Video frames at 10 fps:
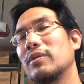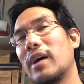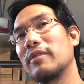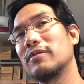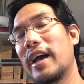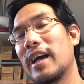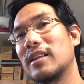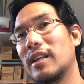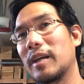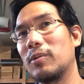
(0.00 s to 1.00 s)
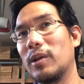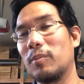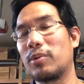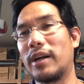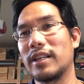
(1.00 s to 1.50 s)
had like little
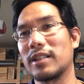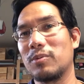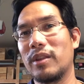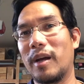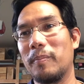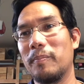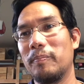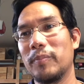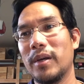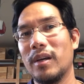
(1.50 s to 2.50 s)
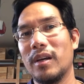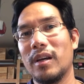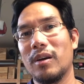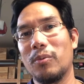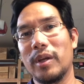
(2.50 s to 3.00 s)
projects with them
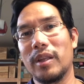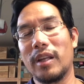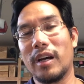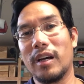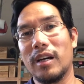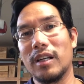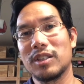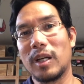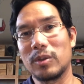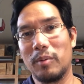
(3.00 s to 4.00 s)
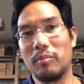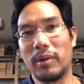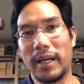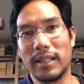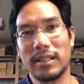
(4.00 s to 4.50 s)
with Shelter in
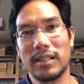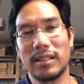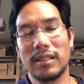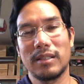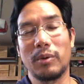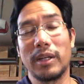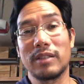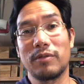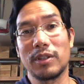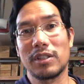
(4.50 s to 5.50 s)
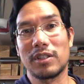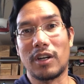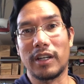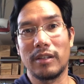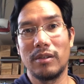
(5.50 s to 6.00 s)
Place when it's first
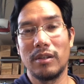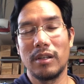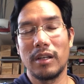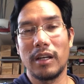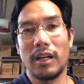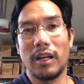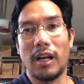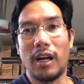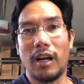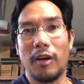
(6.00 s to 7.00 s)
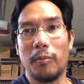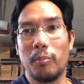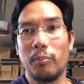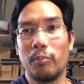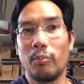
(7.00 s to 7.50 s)
started.
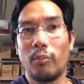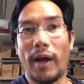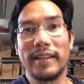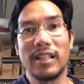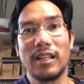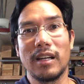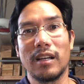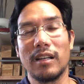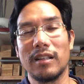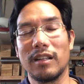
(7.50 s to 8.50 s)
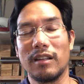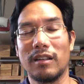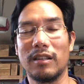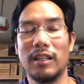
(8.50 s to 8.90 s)
I did a little